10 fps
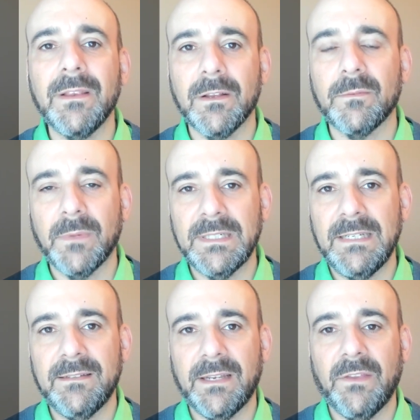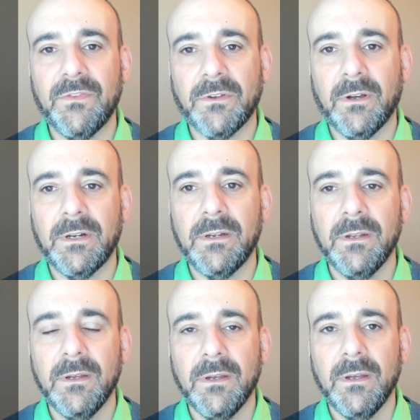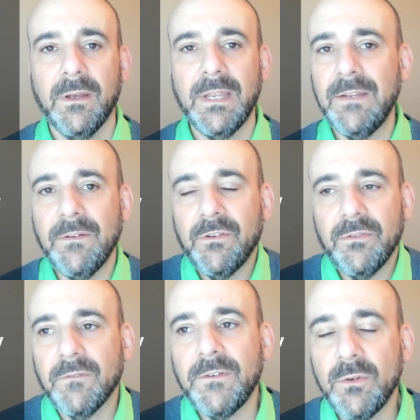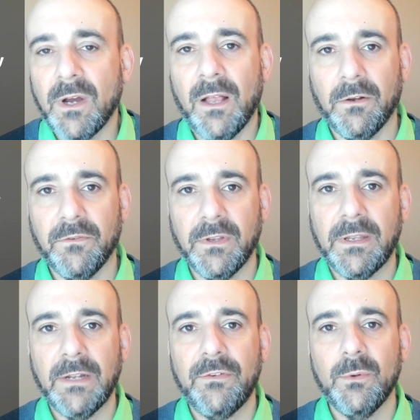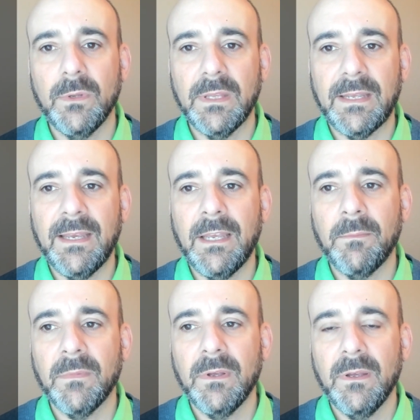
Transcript: little money to get started. Even just a few dollars could get you in the game,